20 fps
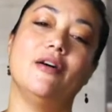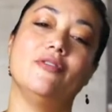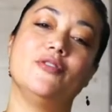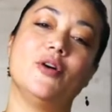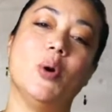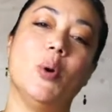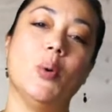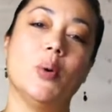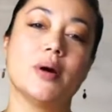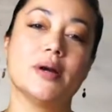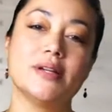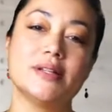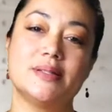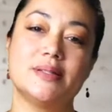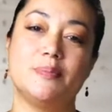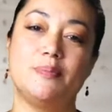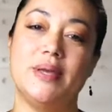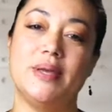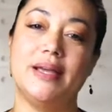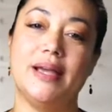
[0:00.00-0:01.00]
Of
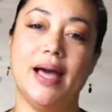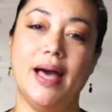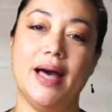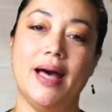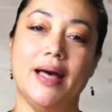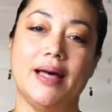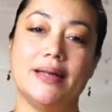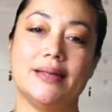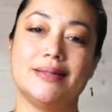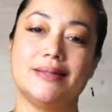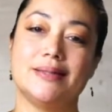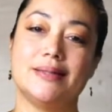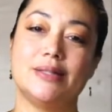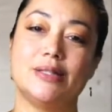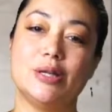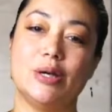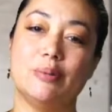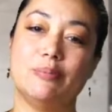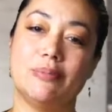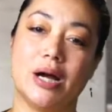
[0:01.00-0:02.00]
course, because
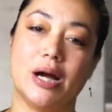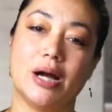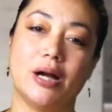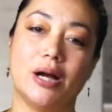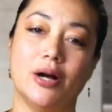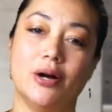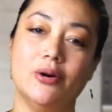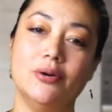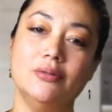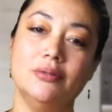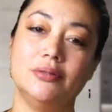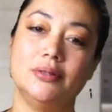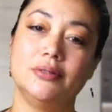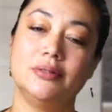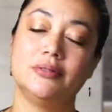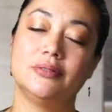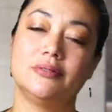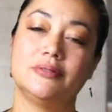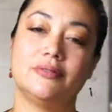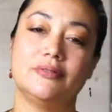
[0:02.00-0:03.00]
tomorrow,
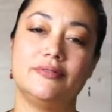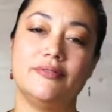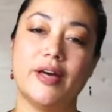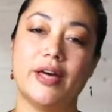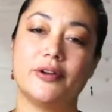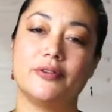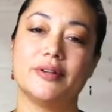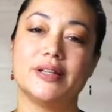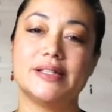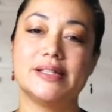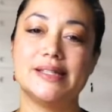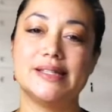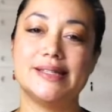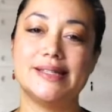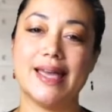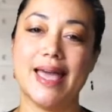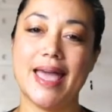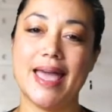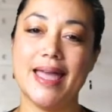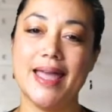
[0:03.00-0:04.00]

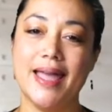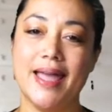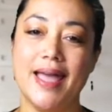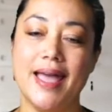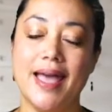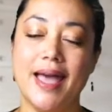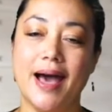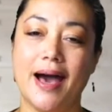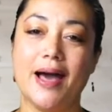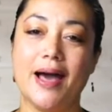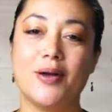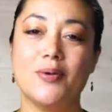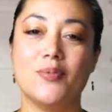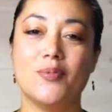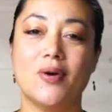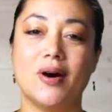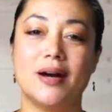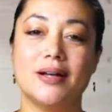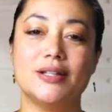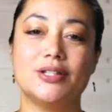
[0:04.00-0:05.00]
Veterans Day, I
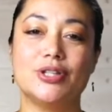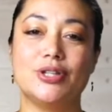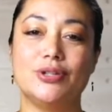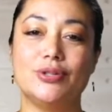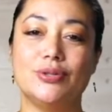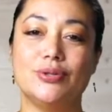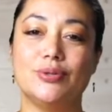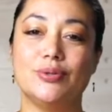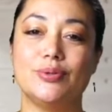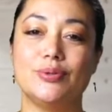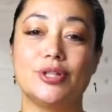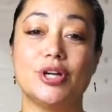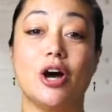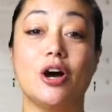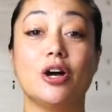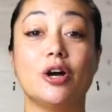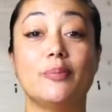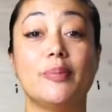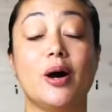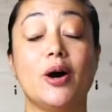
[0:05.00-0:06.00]
want to
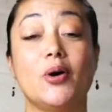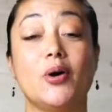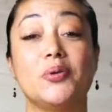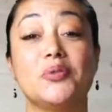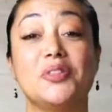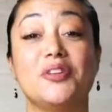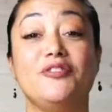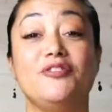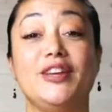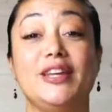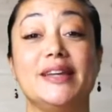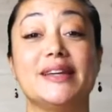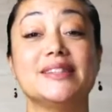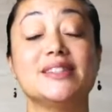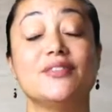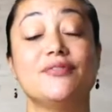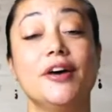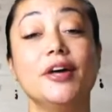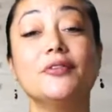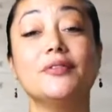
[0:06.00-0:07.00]
talk about the
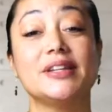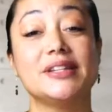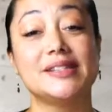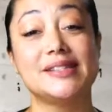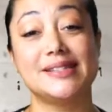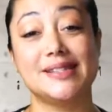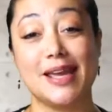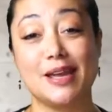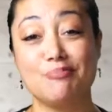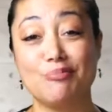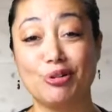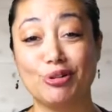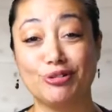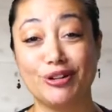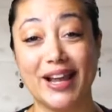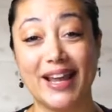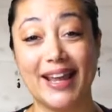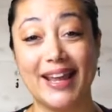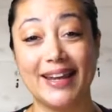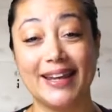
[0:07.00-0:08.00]
Phoenix Veterans Day
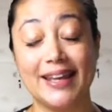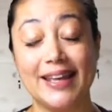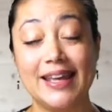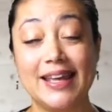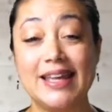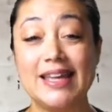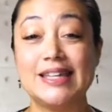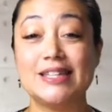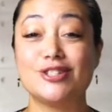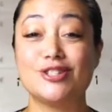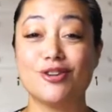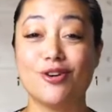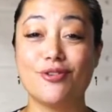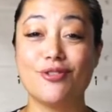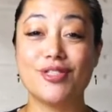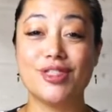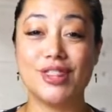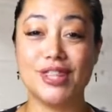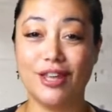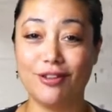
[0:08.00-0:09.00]
Parade.
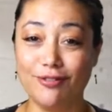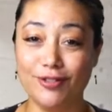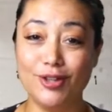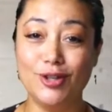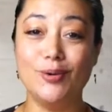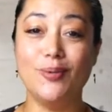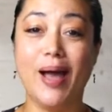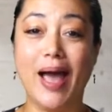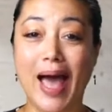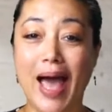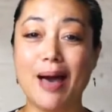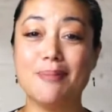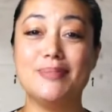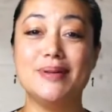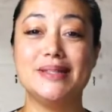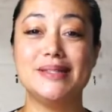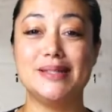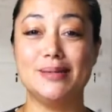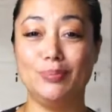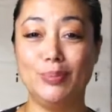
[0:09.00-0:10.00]
So if you
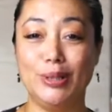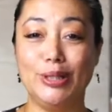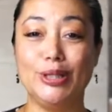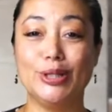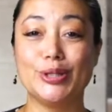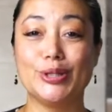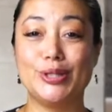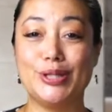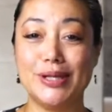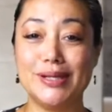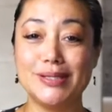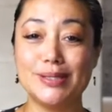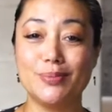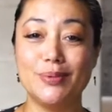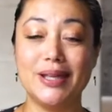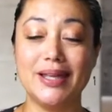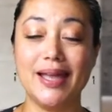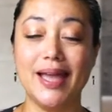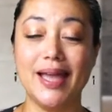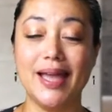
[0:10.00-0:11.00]
happen to be here
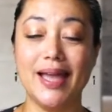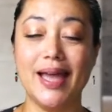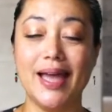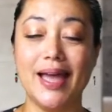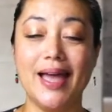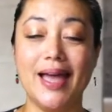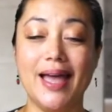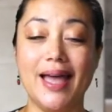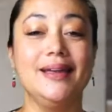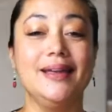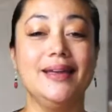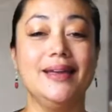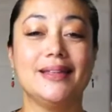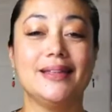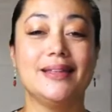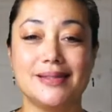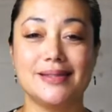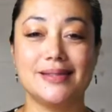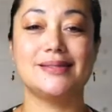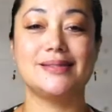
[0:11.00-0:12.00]
this weekend, this
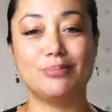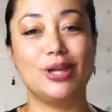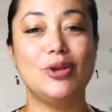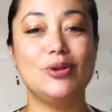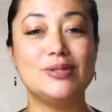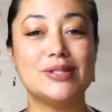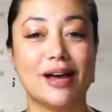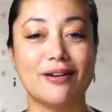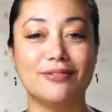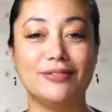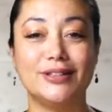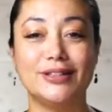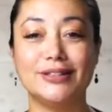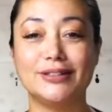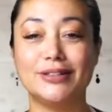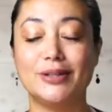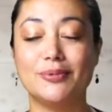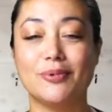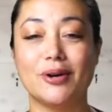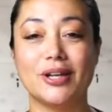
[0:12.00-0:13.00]
is something you
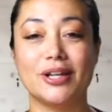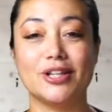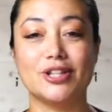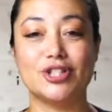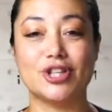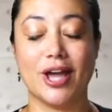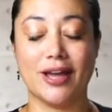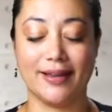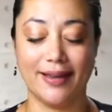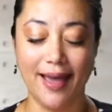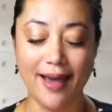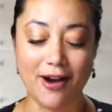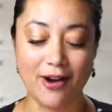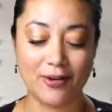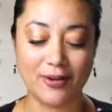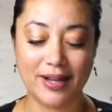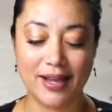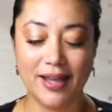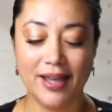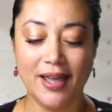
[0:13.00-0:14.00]
definitely want to check
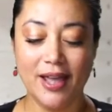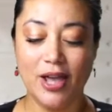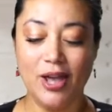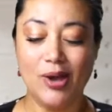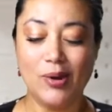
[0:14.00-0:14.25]
out.